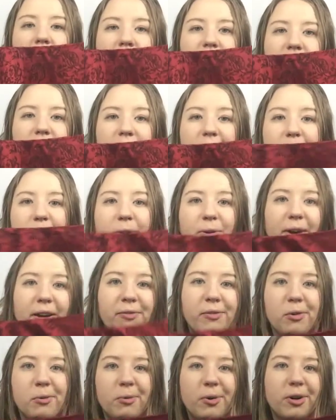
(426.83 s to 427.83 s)
color, be
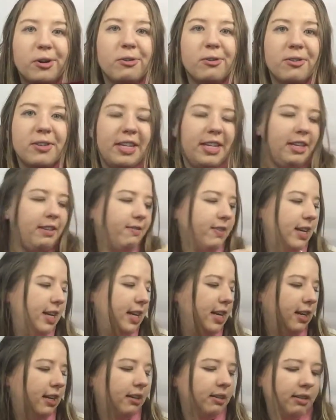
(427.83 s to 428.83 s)
great for work or the
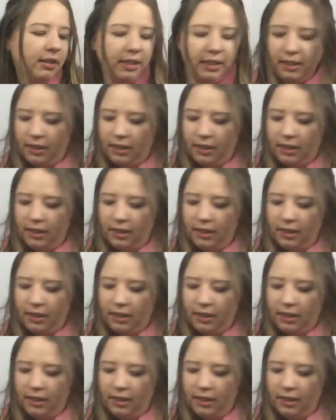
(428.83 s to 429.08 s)
evening.